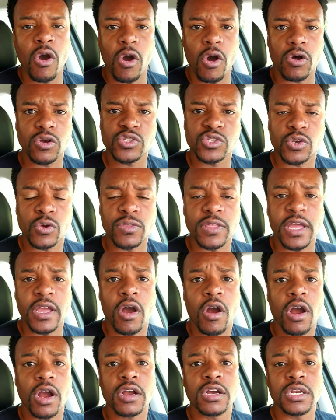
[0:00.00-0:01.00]
Also, they
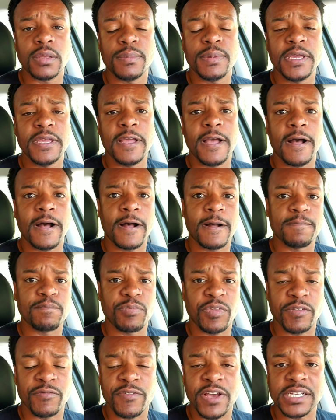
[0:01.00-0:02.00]
are going to be
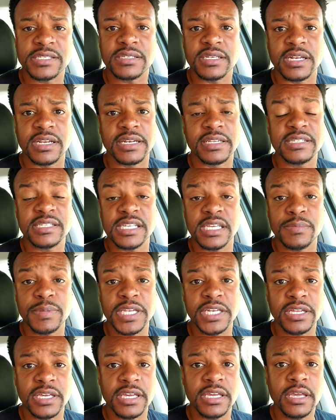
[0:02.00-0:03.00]
invested in
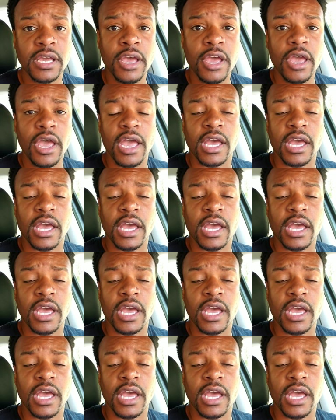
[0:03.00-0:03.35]
CBD